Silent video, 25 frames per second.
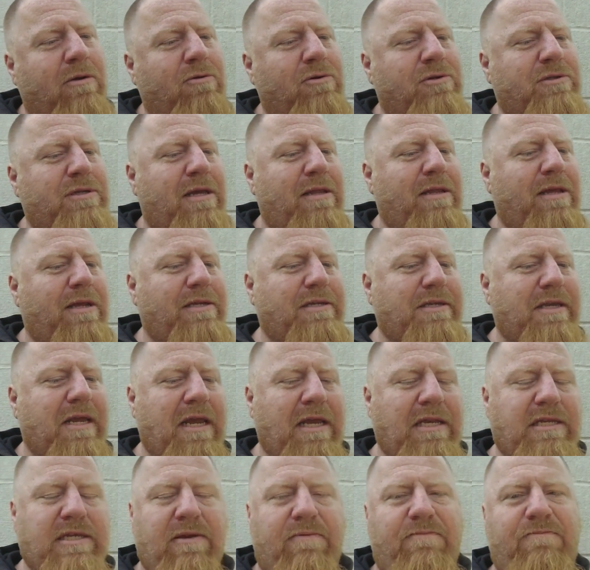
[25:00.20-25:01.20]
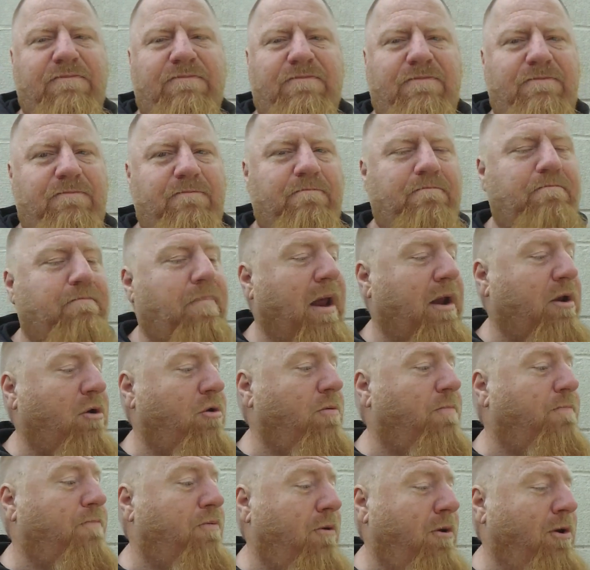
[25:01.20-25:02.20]
will say this, it's a
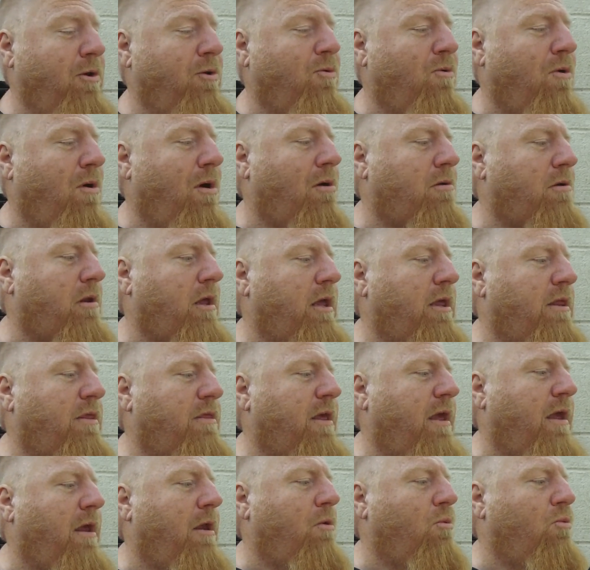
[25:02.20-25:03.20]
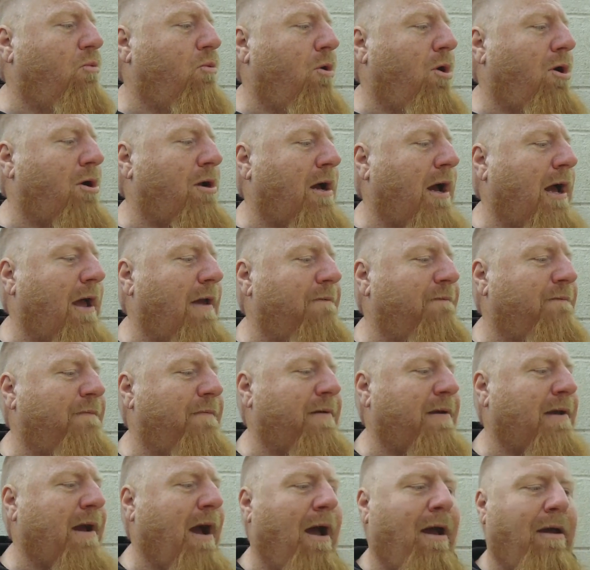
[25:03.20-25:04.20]
better print quality than what I've
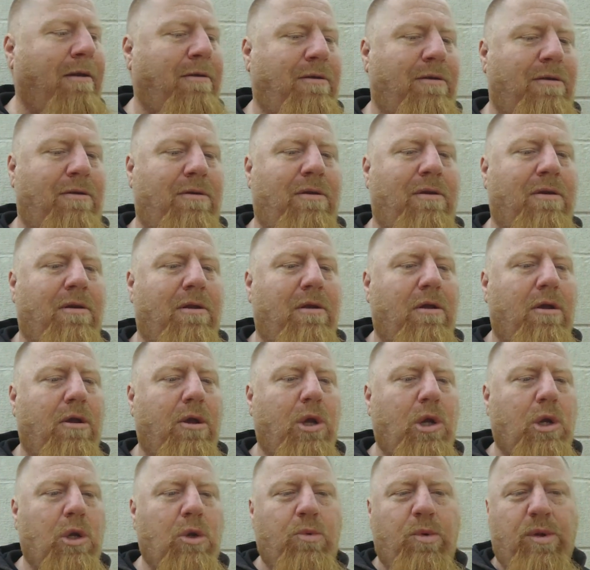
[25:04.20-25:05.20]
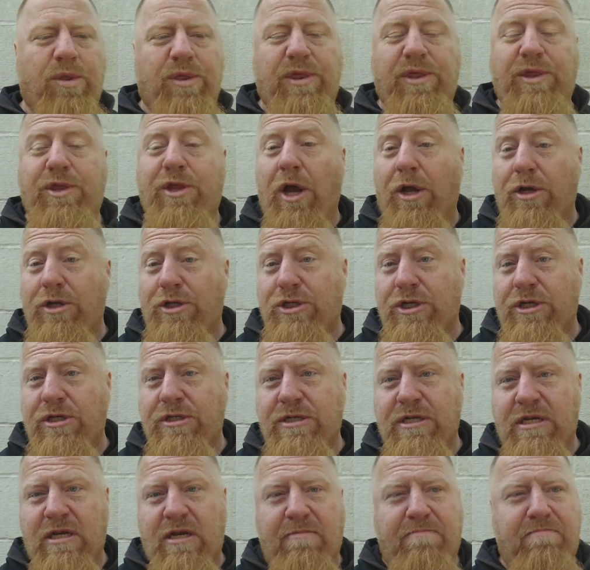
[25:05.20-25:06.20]
gotten with
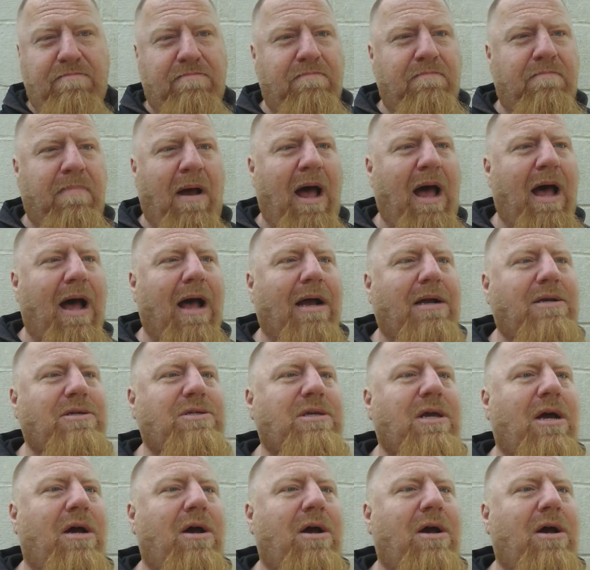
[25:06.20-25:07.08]
Dungeons in the Box.